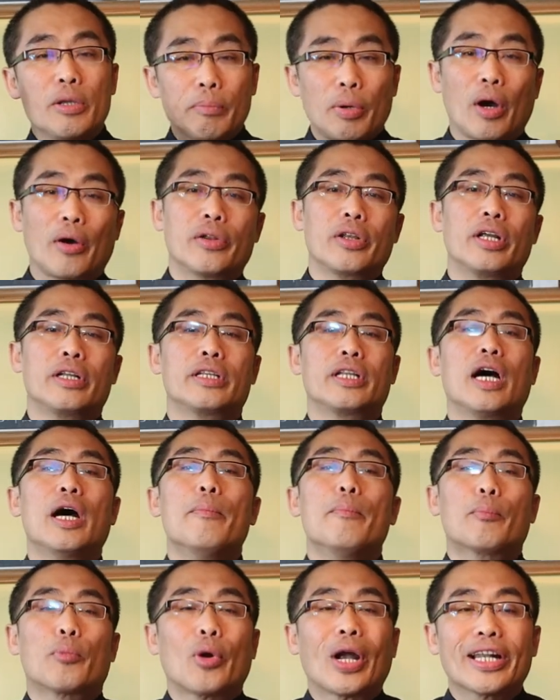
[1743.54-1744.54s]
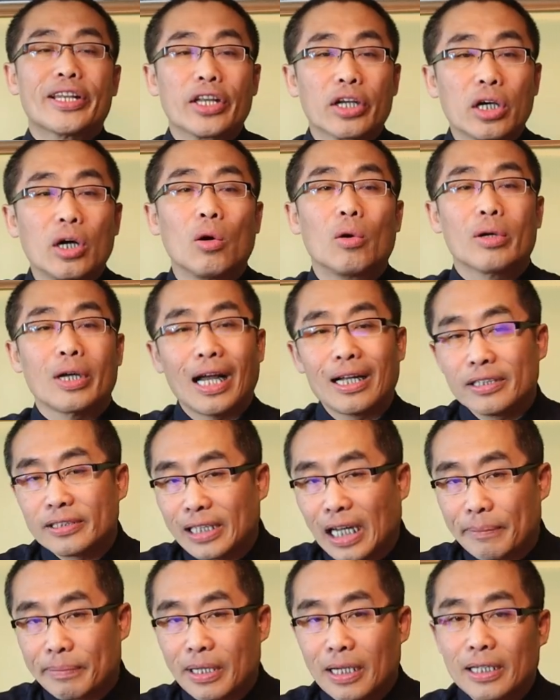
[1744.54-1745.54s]
important practical
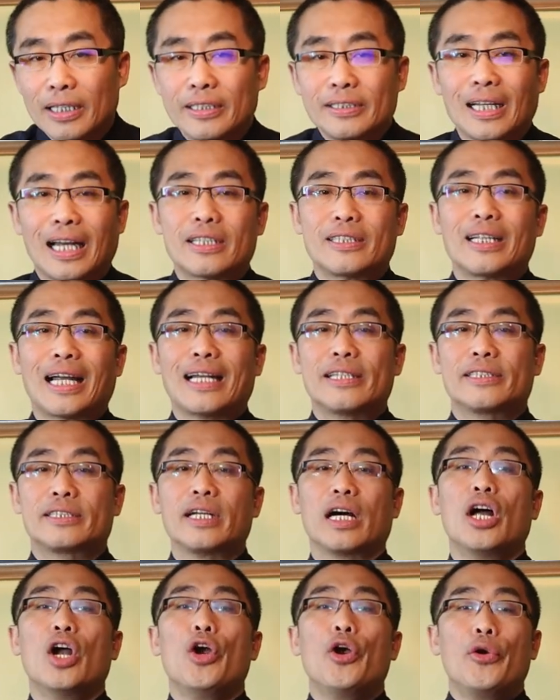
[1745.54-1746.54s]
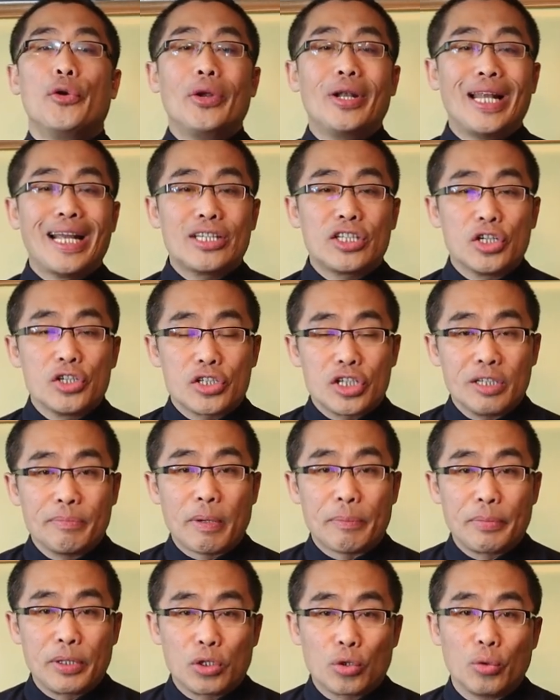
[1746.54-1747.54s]
concepts, such as the
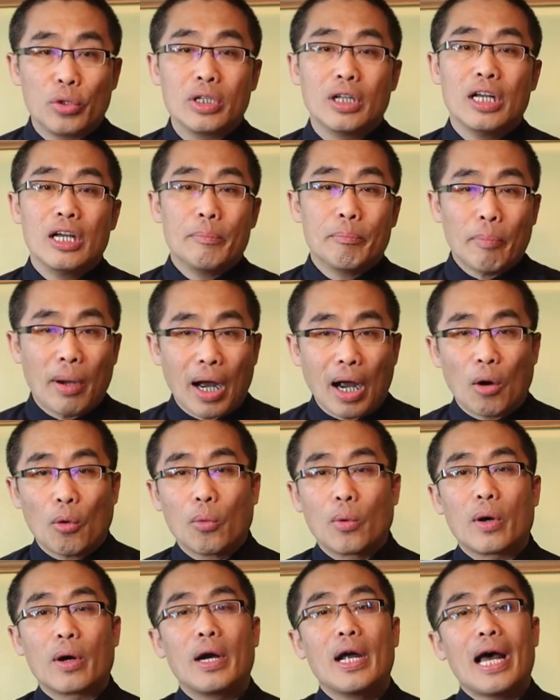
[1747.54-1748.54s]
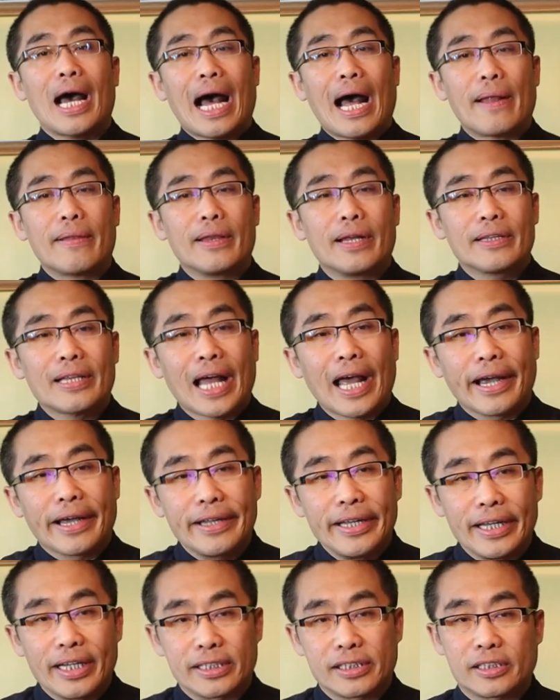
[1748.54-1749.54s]
relationship between power and
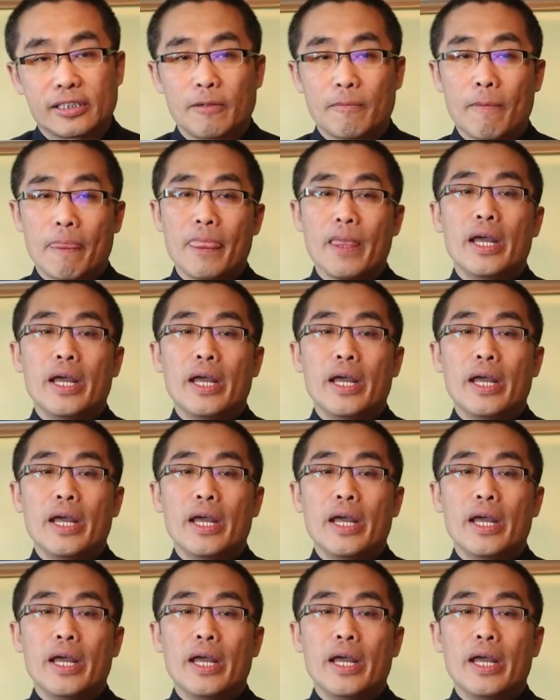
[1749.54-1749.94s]
techniques,